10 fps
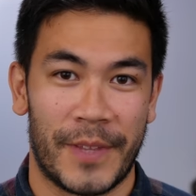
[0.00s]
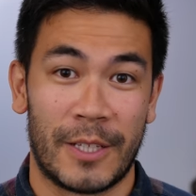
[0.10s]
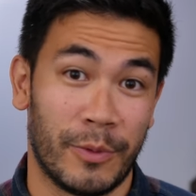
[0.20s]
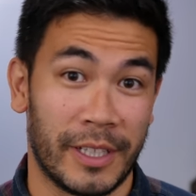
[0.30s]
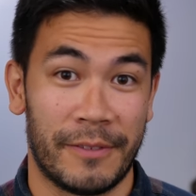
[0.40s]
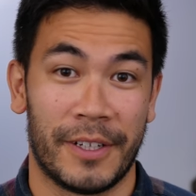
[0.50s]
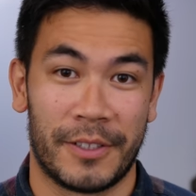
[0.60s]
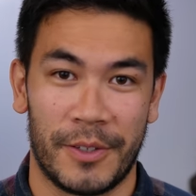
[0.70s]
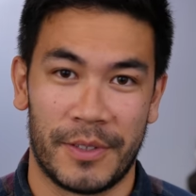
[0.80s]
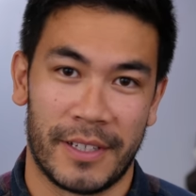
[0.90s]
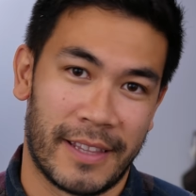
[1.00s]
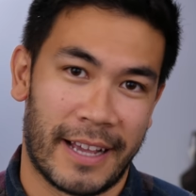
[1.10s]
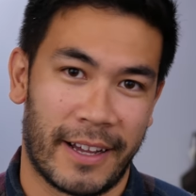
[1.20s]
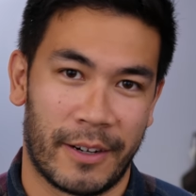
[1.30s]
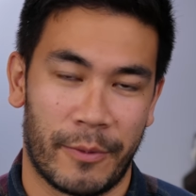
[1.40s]
It's really fun to use it in
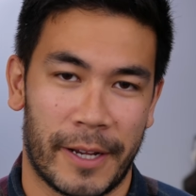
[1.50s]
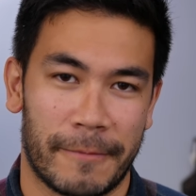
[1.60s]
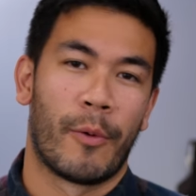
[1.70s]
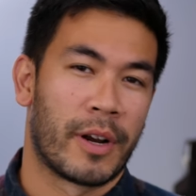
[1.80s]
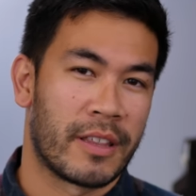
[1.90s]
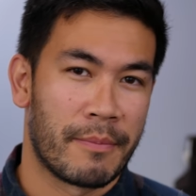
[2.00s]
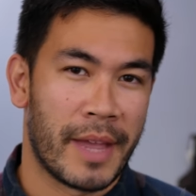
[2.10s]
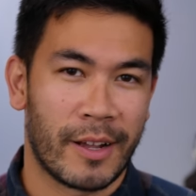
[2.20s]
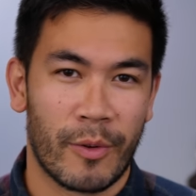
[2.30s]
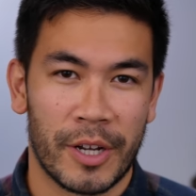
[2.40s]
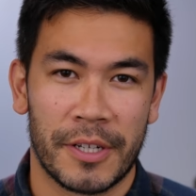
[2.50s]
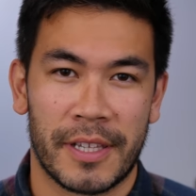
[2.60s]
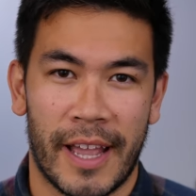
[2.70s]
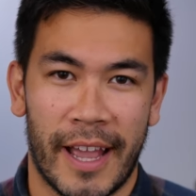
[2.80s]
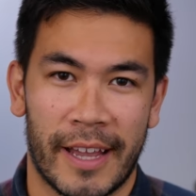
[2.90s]
that kind of way. Now, one of the main questions
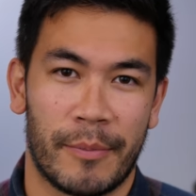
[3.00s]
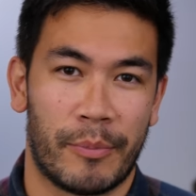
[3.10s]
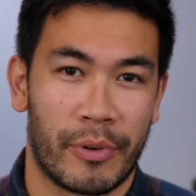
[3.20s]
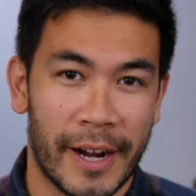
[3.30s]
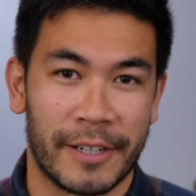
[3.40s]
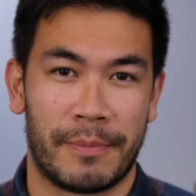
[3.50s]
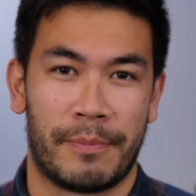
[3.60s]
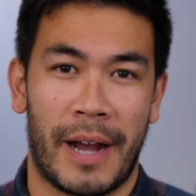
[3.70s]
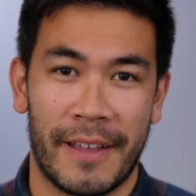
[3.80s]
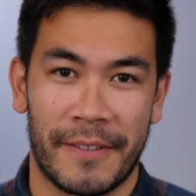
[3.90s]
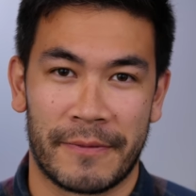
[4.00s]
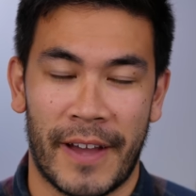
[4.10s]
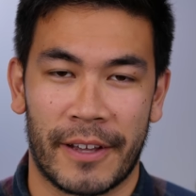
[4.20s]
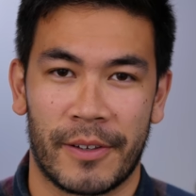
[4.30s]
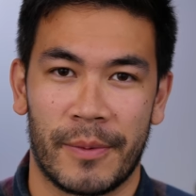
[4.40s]
I had prior to buying this
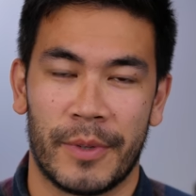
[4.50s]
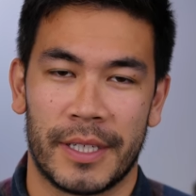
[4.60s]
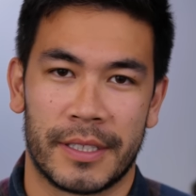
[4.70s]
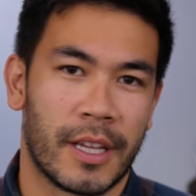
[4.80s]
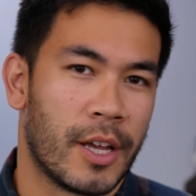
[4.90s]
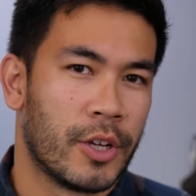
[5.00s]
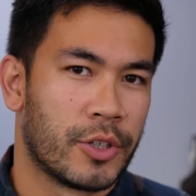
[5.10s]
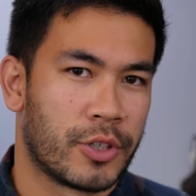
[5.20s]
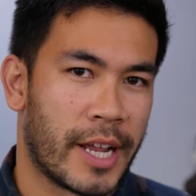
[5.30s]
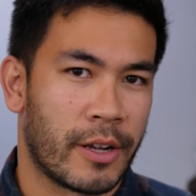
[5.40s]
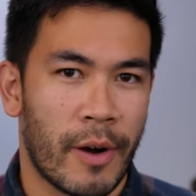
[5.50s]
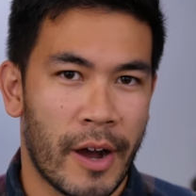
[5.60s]
vacuum was, should I go